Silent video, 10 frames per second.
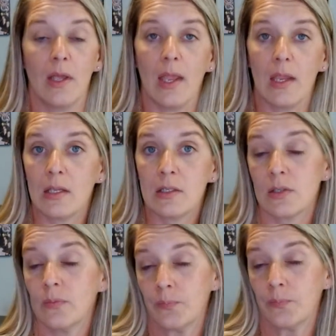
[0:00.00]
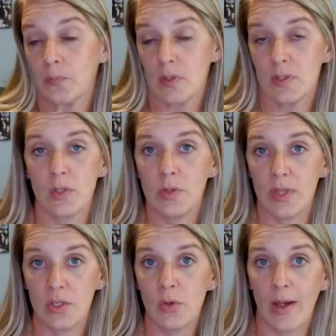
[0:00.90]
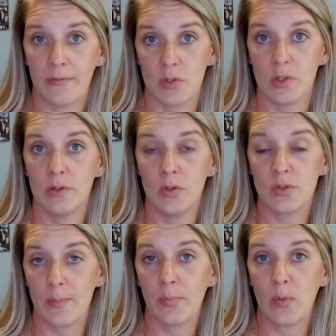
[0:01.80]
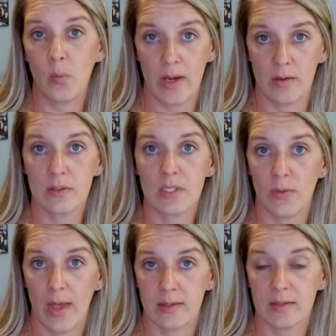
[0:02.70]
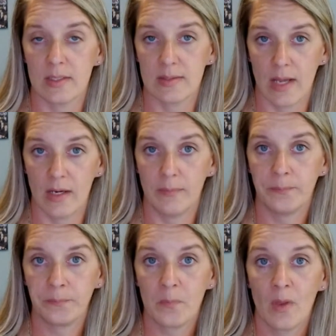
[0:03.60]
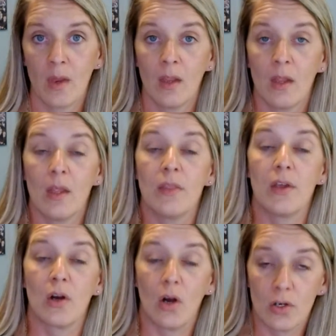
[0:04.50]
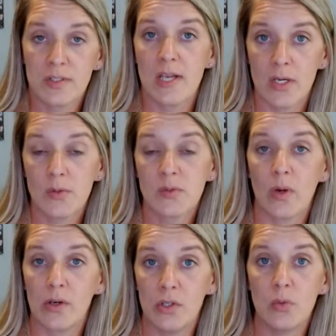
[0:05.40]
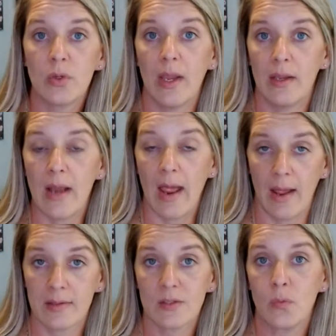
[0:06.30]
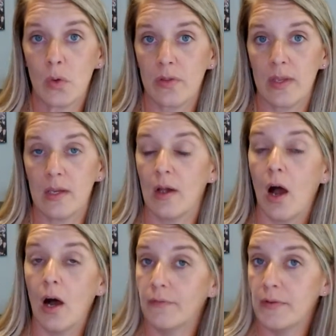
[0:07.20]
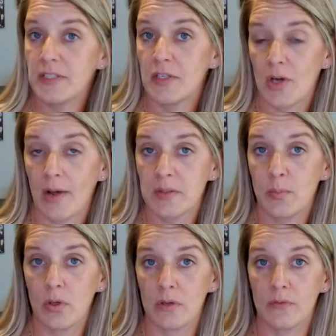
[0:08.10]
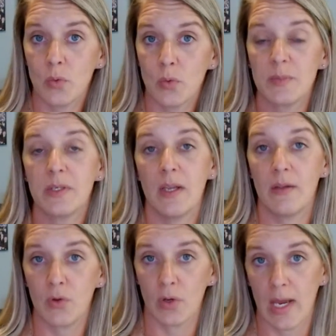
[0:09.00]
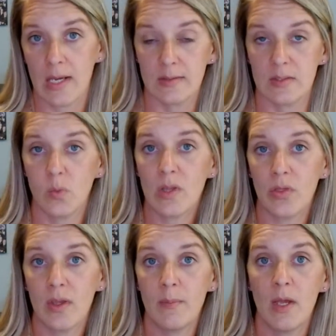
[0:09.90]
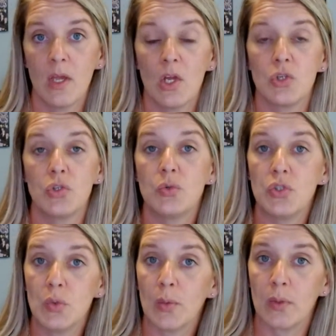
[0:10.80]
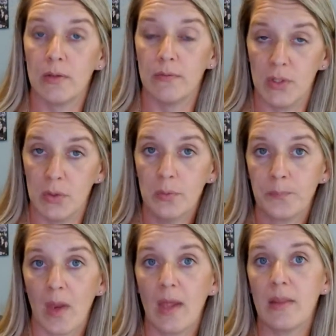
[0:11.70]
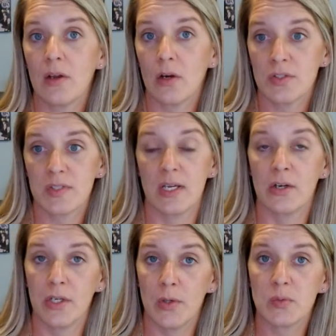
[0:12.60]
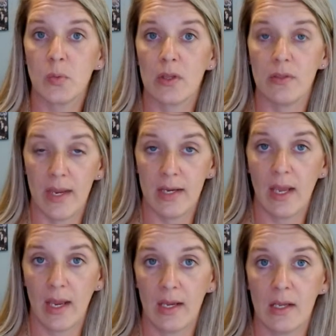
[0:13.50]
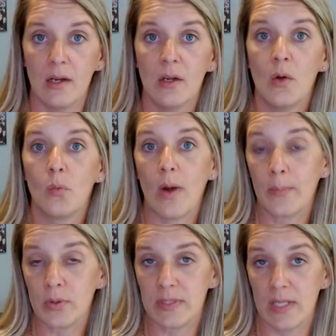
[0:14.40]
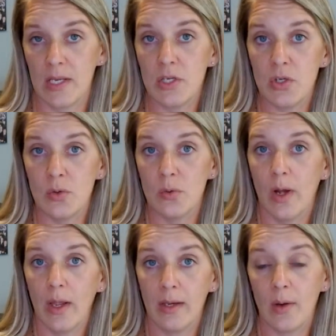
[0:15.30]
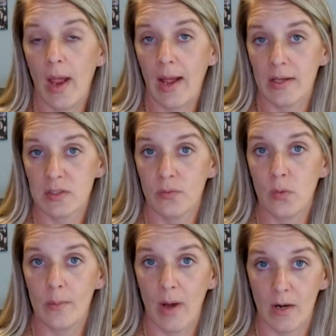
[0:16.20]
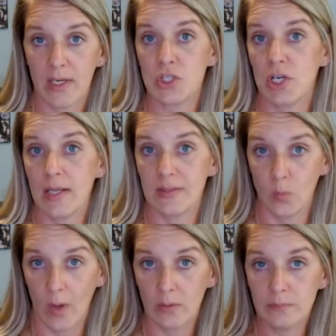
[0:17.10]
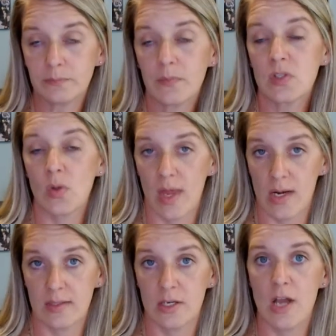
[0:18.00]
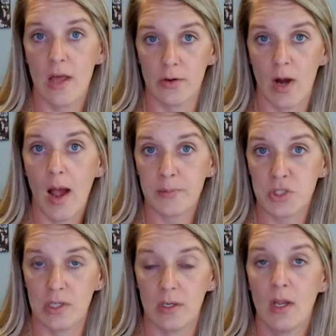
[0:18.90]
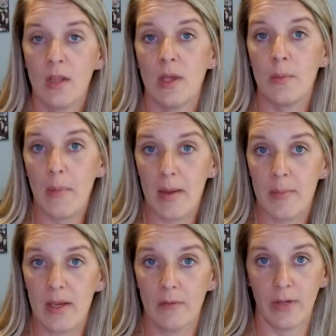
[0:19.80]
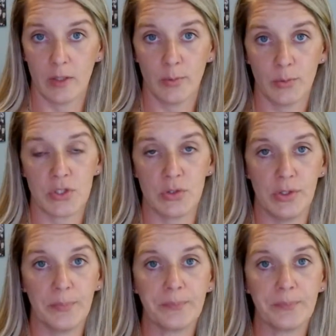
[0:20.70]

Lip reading: And so then you simply wait until that's decided. There are scenarios where you can ask for the Office of Child Support Enforcement, if your case is with them, to do a review. And there are scenarios where they can represent you and ask for a modification as well. So that is another option that may be available to you.